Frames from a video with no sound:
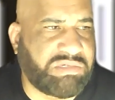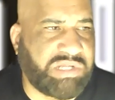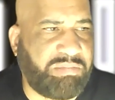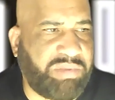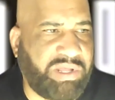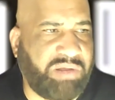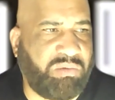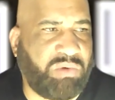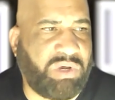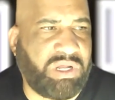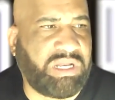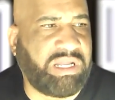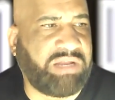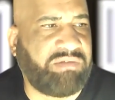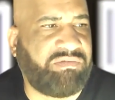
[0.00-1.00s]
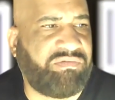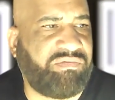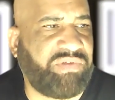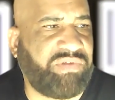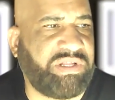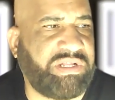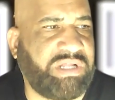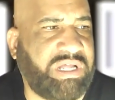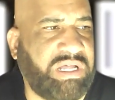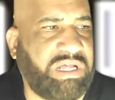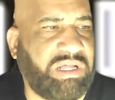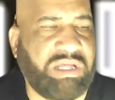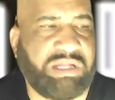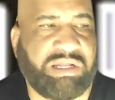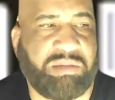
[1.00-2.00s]
They played one in Philly.
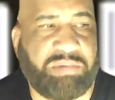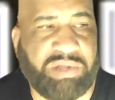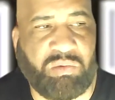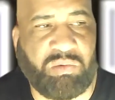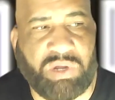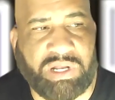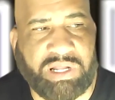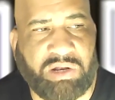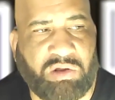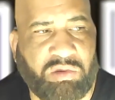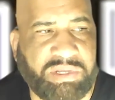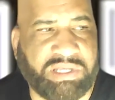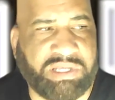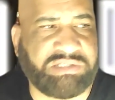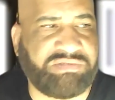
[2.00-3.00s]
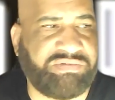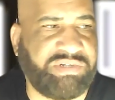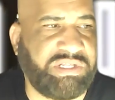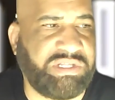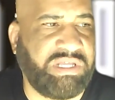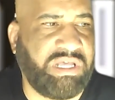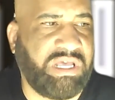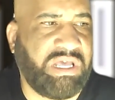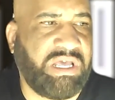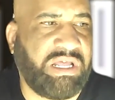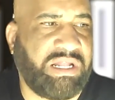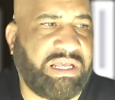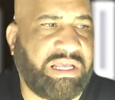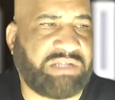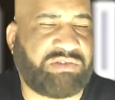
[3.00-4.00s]
They played one at home against Philly.
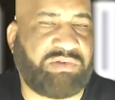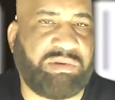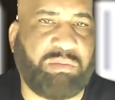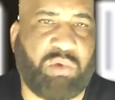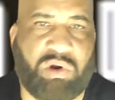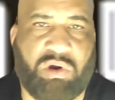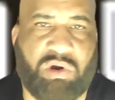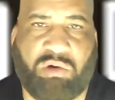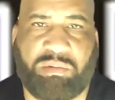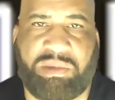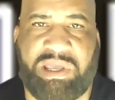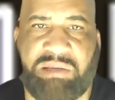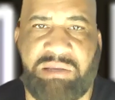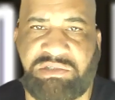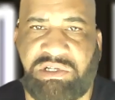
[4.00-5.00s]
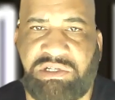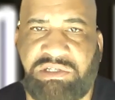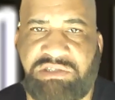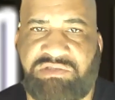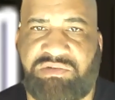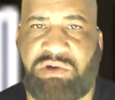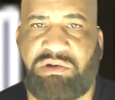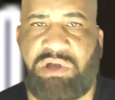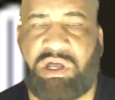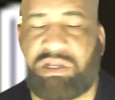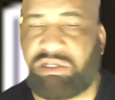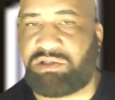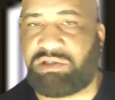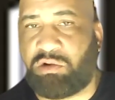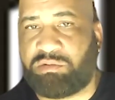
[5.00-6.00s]
They got 3 more home games on this
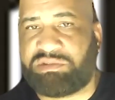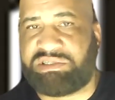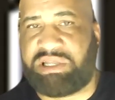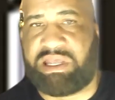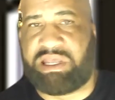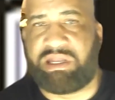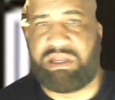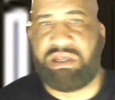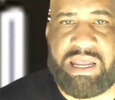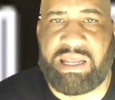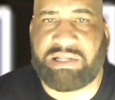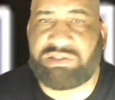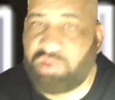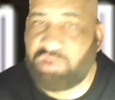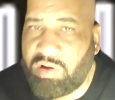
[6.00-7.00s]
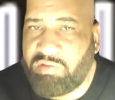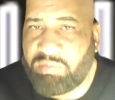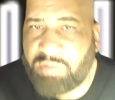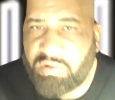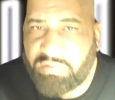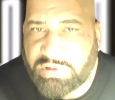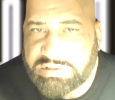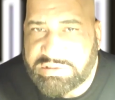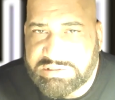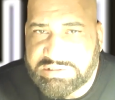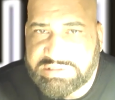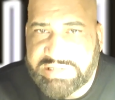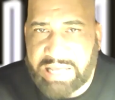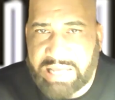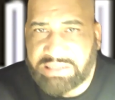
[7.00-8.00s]
homestand, and 2 of them are
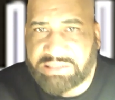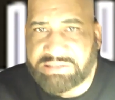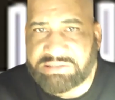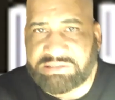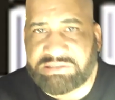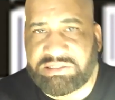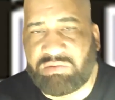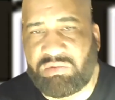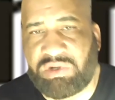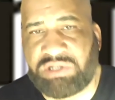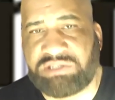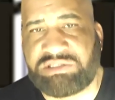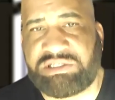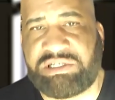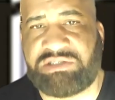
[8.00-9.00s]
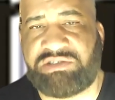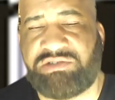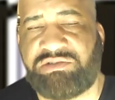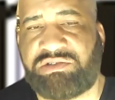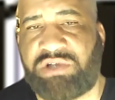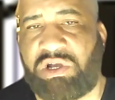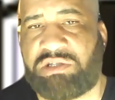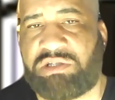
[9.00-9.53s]
versus Dallas, and 1 is against Utah.